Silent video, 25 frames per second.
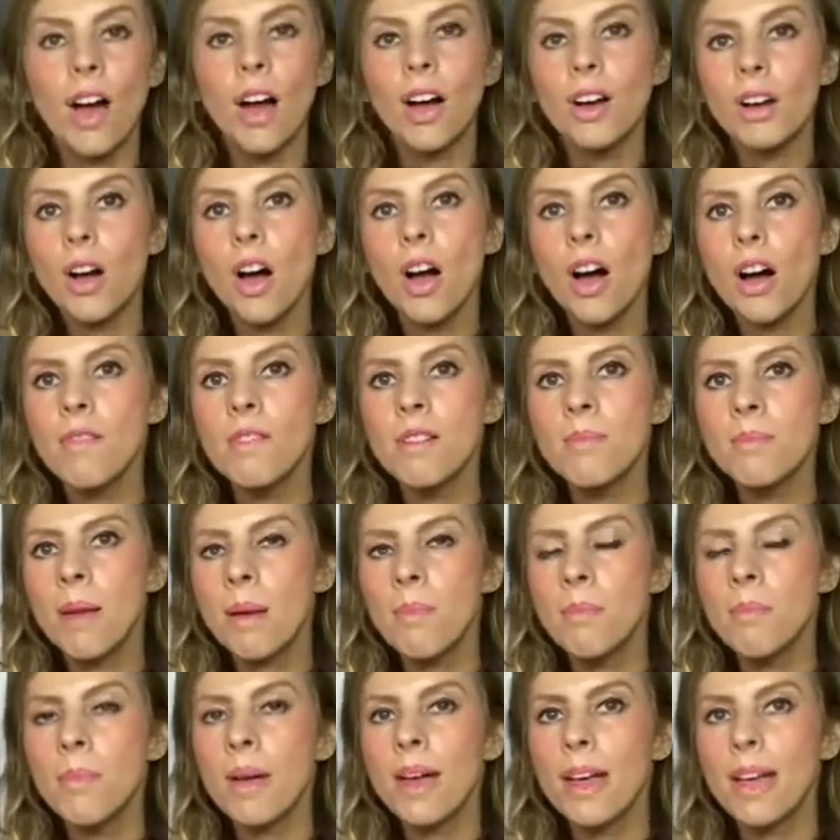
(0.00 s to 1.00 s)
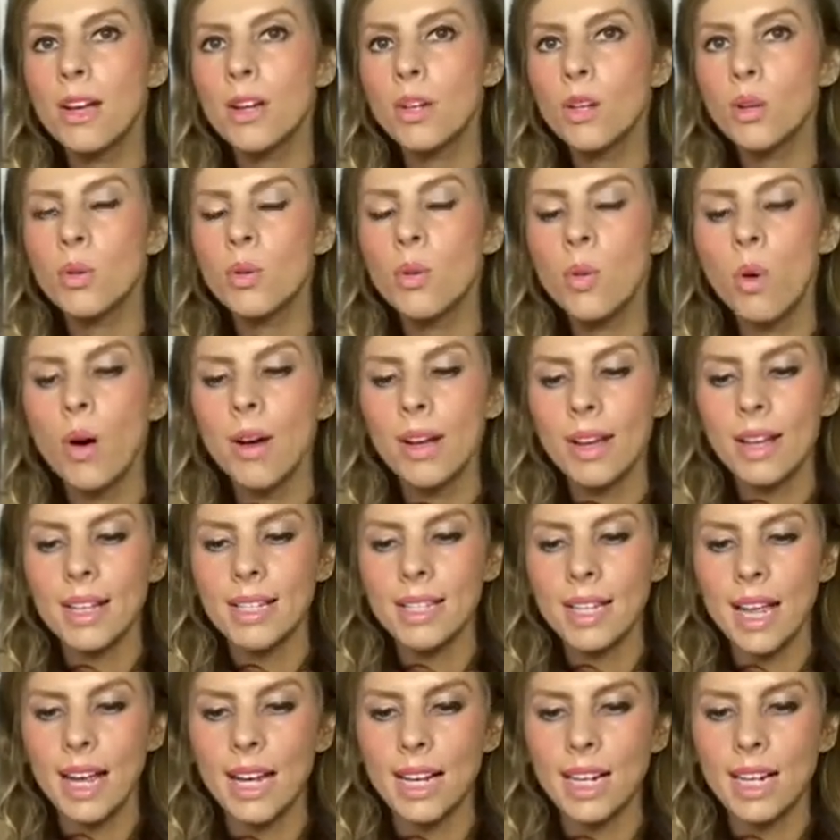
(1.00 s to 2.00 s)
I can't remember quite
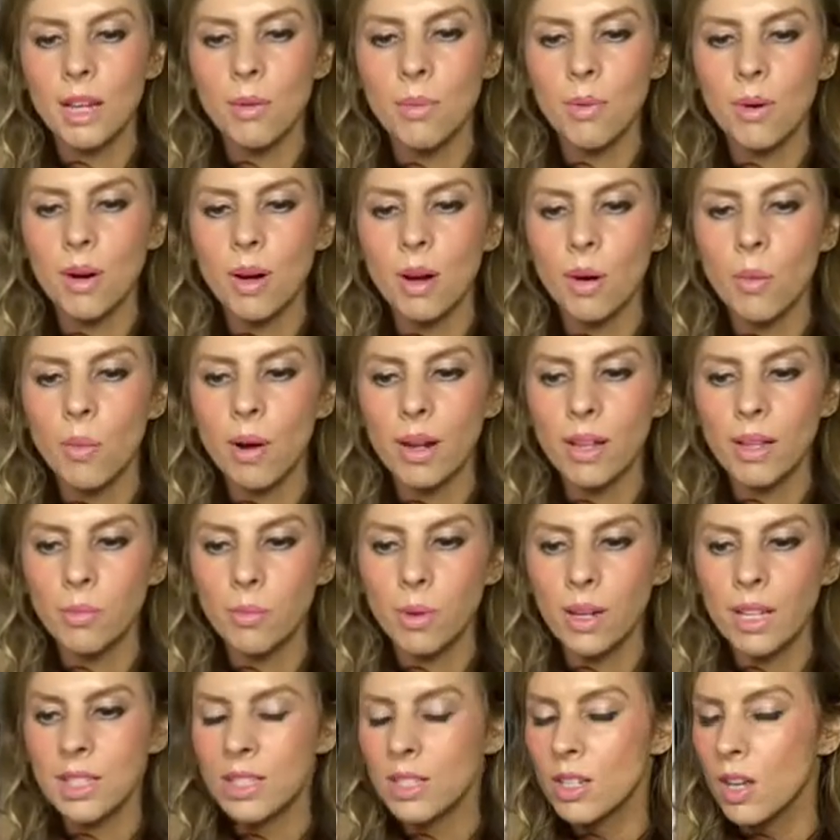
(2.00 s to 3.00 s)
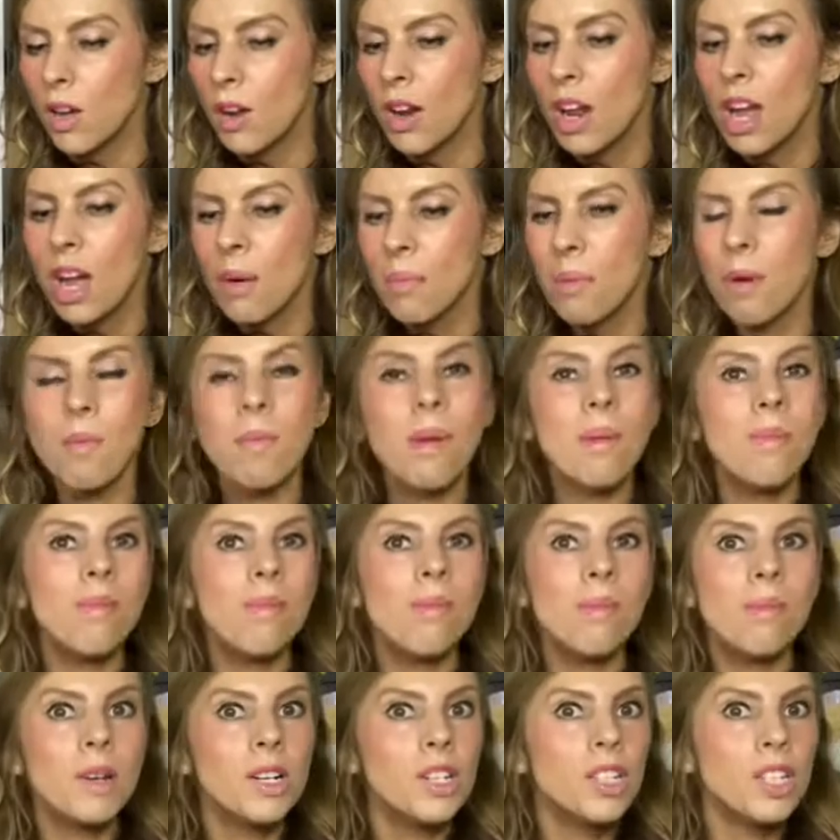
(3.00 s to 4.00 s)
exactly what I went, went on, but I remember
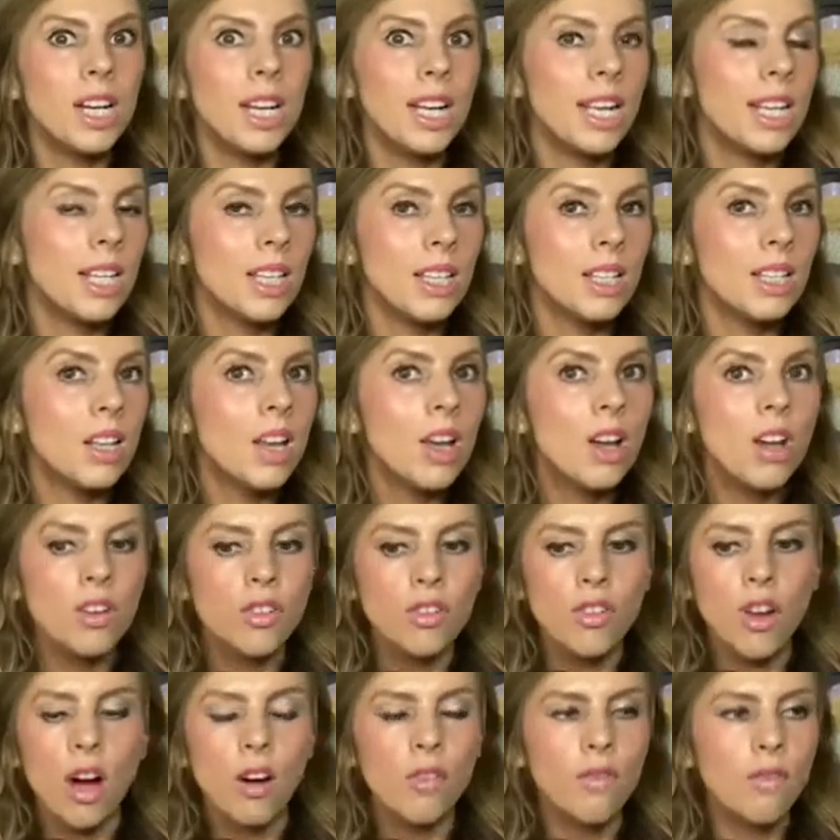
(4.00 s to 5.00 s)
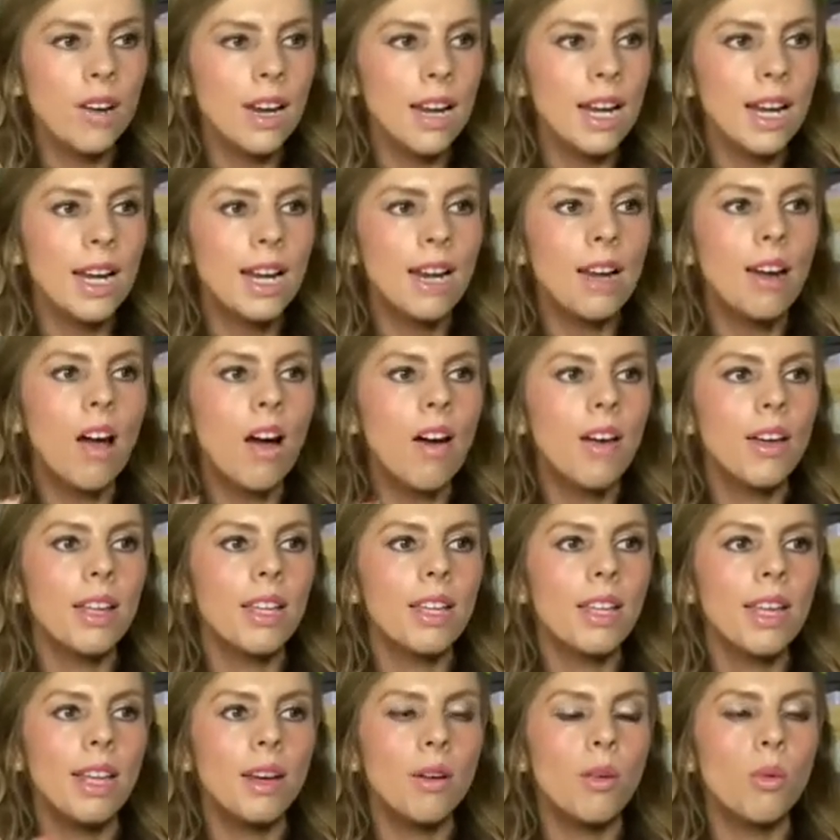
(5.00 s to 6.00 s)
machines not really
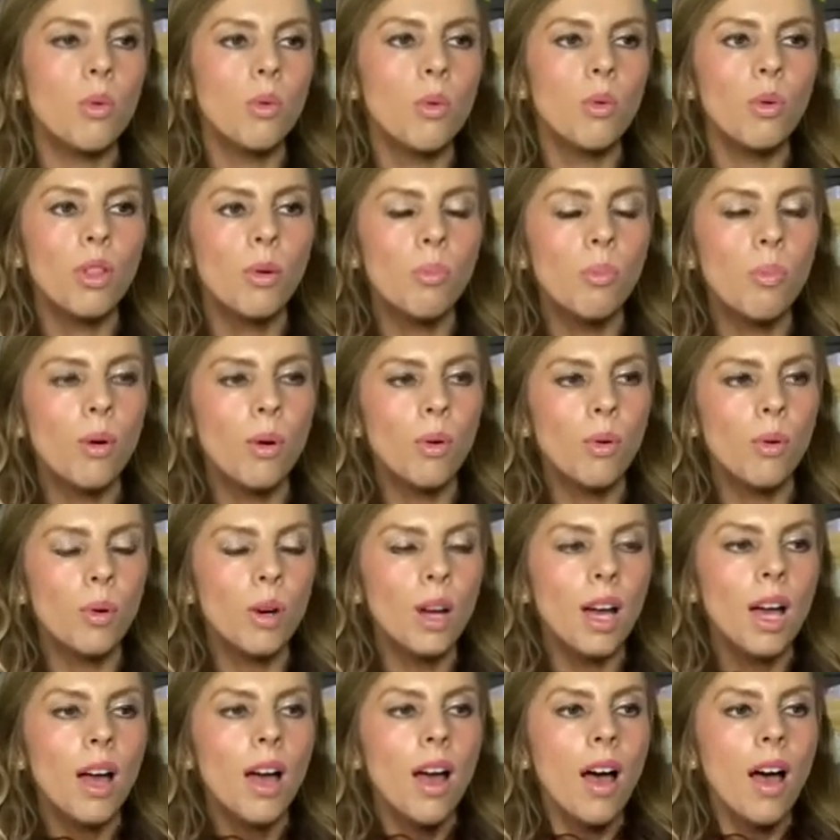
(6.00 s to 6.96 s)
liking all the bulk.